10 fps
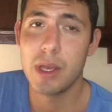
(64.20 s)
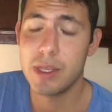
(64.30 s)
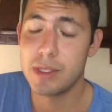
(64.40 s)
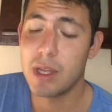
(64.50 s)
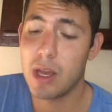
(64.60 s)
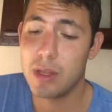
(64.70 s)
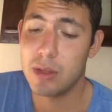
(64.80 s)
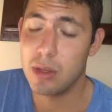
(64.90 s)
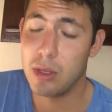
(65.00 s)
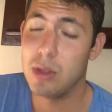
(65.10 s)
is that
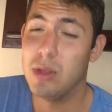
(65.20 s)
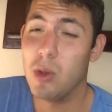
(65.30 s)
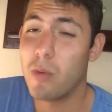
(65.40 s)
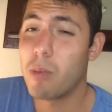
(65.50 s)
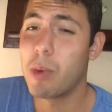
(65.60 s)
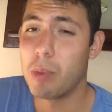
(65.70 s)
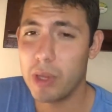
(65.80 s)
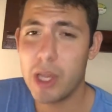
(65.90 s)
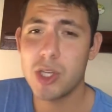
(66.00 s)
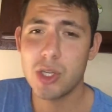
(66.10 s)
the
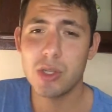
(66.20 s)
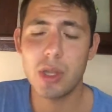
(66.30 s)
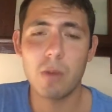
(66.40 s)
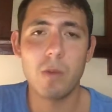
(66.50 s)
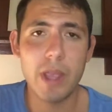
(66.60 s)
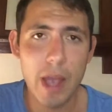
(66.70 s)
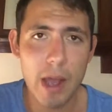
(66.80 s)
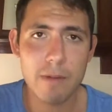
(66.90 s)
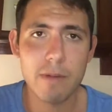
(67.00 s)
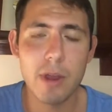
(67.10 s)
overpopulation that we
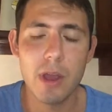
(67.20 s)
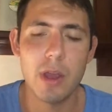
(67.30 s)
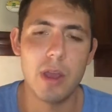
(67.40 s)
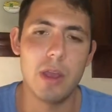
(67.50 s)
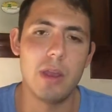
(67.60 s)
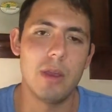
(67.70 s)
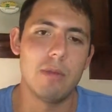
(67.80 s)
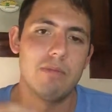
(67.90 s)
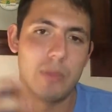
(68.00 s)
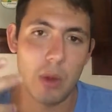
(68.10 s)
have
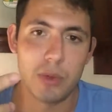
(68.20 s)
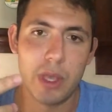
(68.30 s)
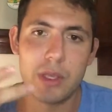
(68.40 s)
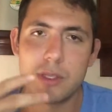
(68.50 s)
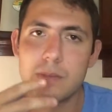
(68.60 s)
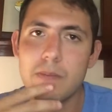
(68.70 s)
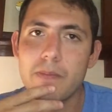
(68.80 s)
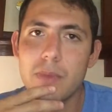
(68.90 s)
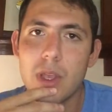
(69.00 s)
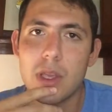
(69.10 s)
nowadays
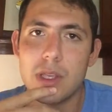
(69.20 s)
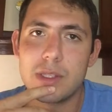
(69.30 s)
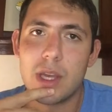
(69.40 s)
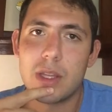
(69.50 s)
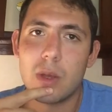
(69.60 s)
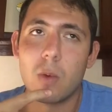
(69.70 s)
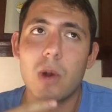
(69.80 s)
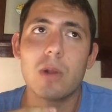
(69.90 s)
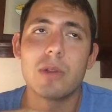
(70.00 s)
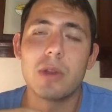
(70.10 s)
is that the
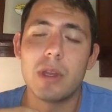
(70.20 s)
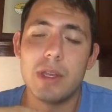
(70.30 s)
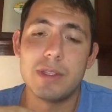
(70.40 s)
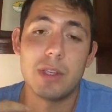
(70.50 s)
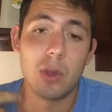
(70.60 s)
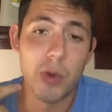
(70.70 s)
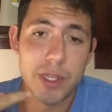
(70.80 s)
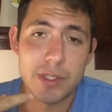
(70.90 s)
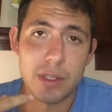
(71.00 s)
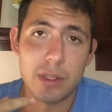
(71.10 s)
world is
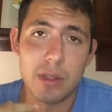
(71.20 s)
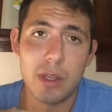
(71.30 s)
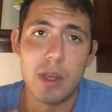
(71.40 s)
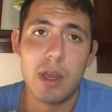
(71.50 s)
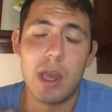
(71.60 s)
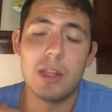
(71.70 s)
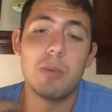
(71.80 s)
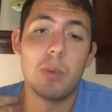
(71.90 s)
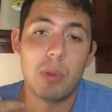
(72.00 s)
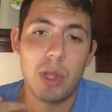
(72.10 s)
increasing and the
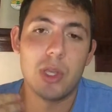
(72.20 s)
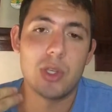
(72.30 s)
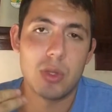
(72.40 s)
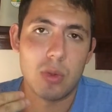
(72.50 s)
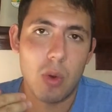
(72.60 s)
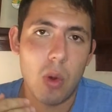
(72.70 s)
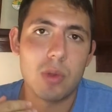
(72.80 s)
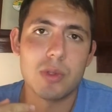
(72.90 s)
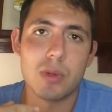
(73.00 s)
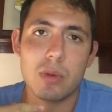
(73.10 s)
population
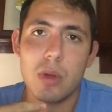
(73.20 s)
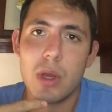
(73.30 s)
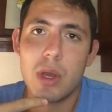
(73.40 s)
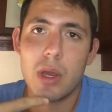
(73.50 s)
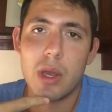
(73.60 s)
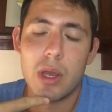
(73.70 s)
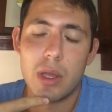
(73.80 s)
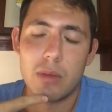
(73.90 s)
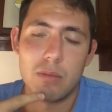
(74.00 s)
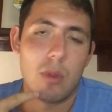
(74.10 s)
also,
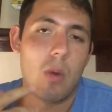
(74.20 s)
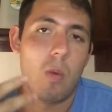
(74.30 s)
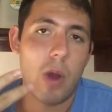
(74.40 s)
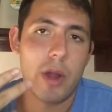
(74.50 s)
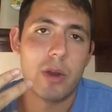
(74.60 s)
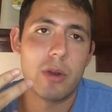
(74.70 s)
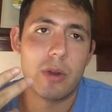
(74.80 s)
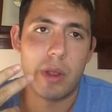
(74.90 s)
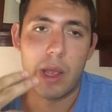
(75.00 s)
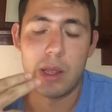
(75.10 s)
and
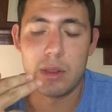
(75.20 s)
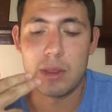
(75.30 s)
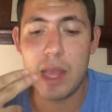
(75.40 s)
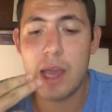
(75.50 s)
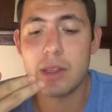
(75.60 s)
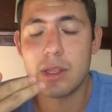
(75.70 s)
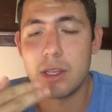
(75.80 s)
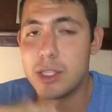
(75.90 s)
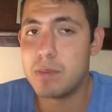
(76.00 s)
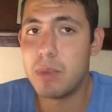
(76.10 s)
water and land
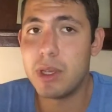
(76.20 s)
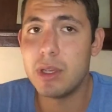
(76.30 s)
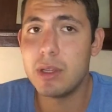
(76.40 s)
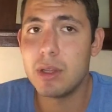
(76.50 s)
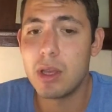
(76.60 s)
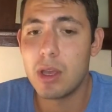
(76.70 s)
is being